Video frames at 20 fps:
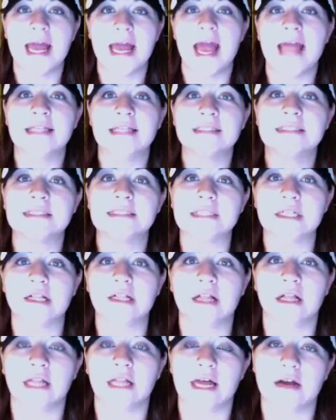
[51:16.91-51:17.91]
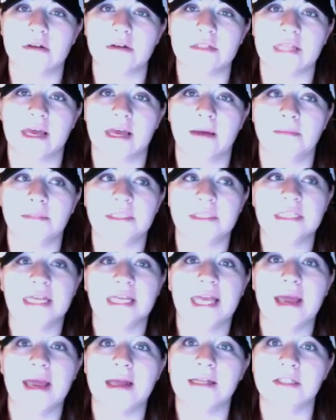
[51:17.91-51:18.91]
and still allows them to
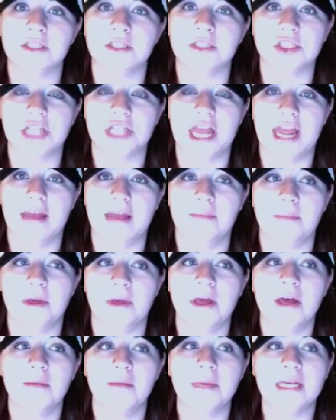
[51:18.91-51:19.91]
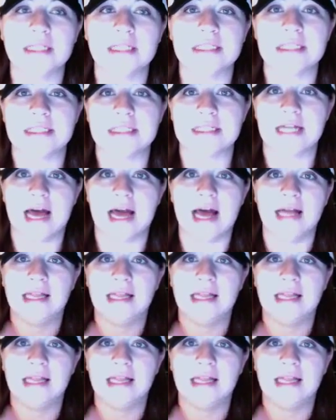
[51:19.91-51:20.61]
get into shape, because it's not